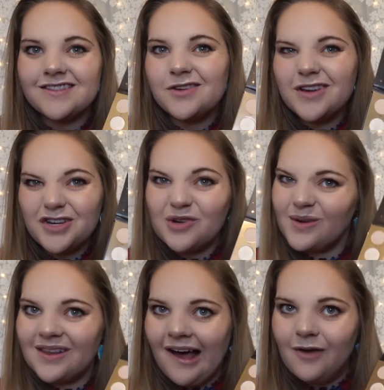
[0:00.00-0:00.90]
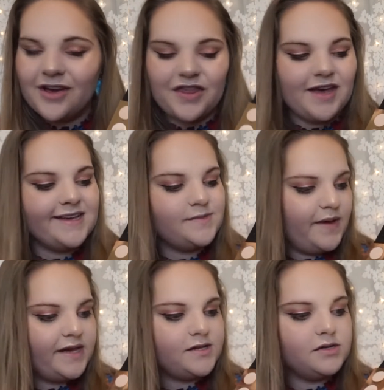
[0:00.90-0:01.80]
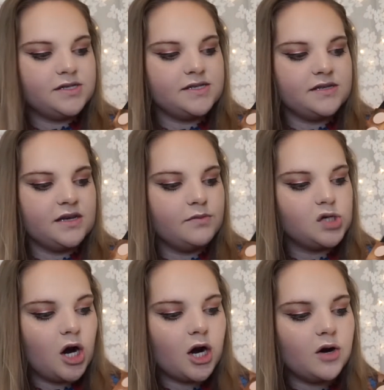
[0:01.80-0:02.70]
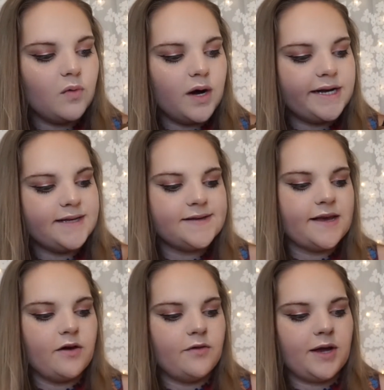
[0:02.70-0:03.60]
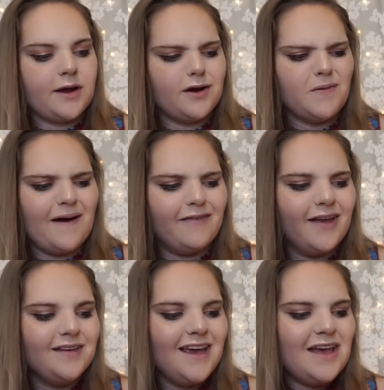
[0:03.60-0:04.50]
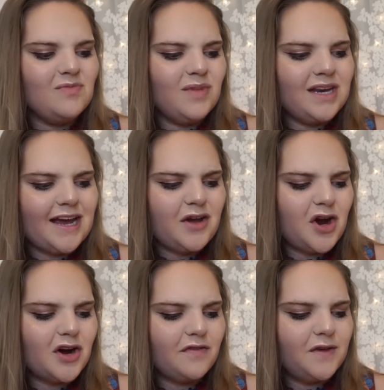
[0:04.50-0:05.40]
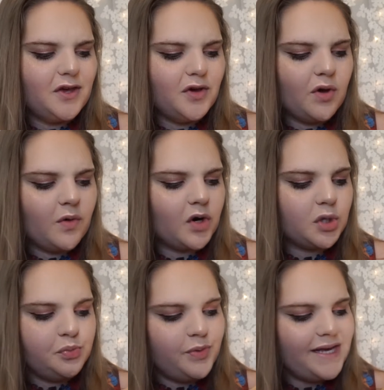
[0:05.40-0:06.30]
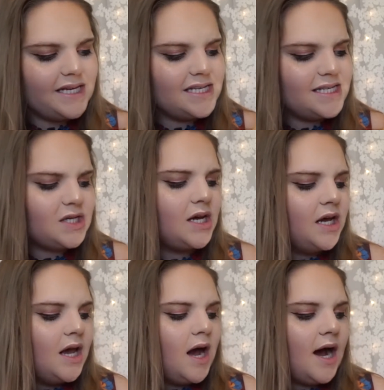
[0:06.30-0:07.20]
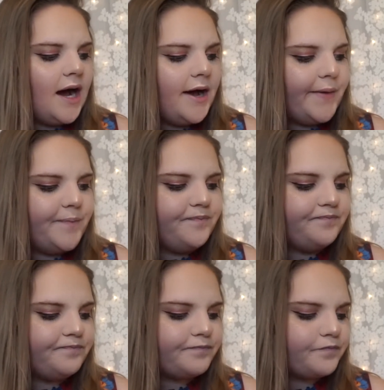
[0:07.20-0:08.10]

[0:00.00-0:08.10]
you can do a lot with this because there's some darker ones. Like over here you have Midnight Curfew or Beast, so